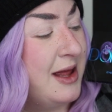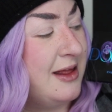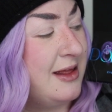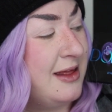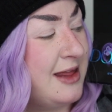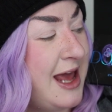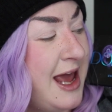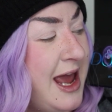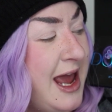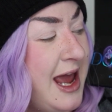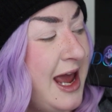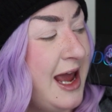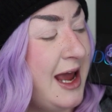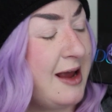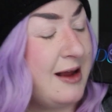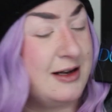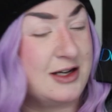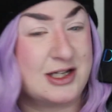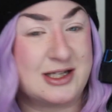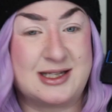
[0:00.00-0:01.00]

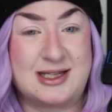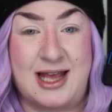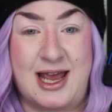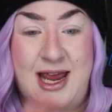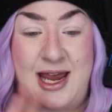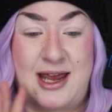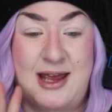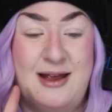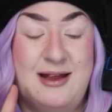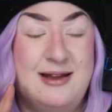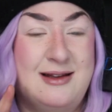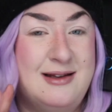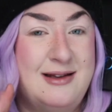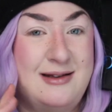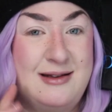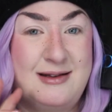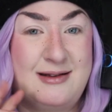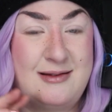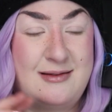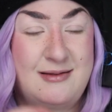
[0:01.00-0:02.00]
They just like
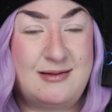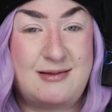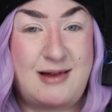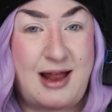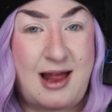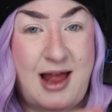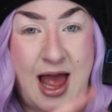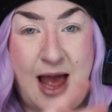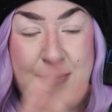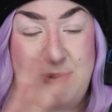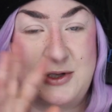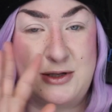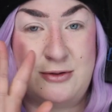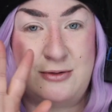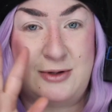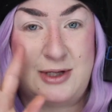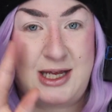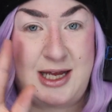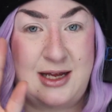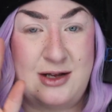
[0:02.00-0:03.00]

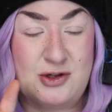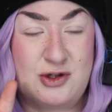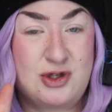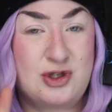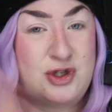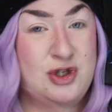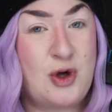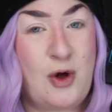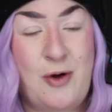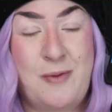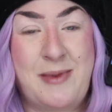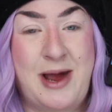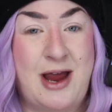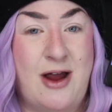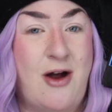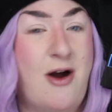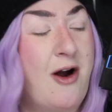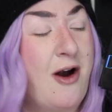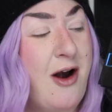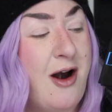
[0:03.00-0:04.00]
absolutely stole my
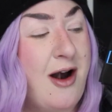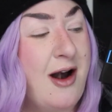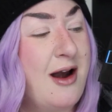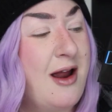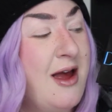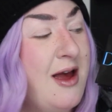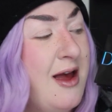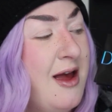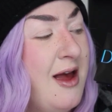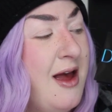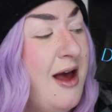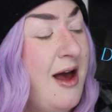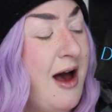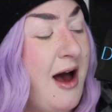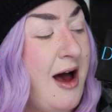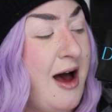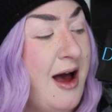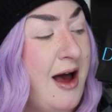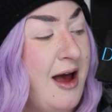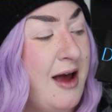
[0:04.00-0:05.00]
heart
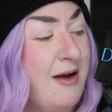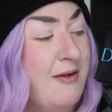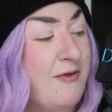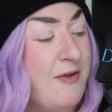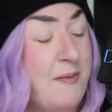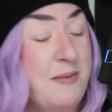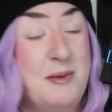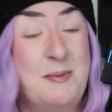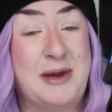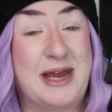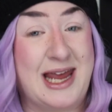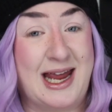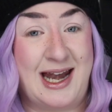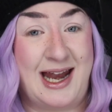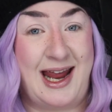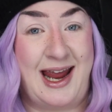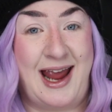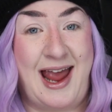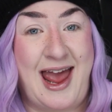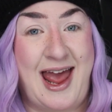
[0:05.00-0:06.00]
from the
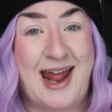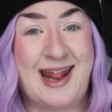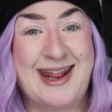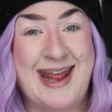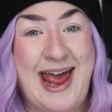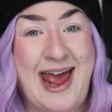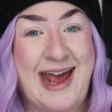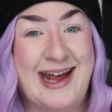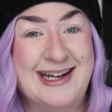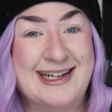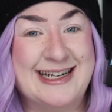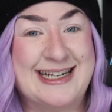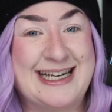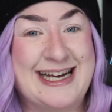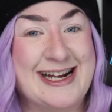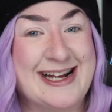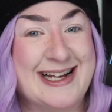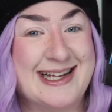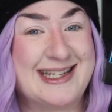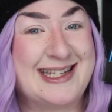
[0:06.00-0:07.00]
beginning, and then
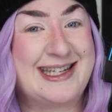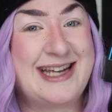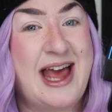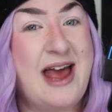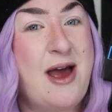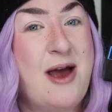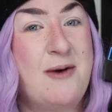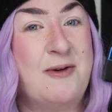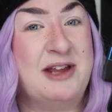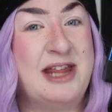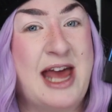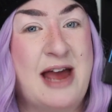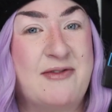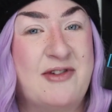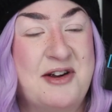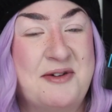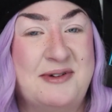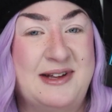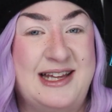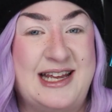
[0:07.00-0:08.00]
just with
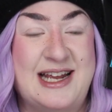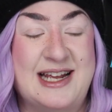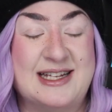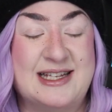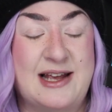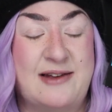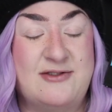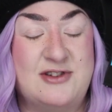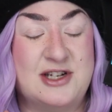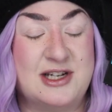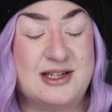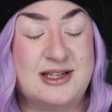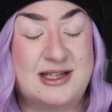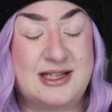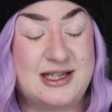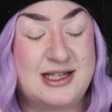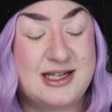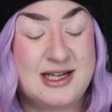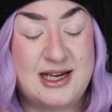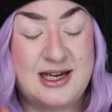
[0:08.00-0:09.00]
every release have
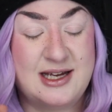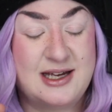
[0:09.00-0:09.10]
just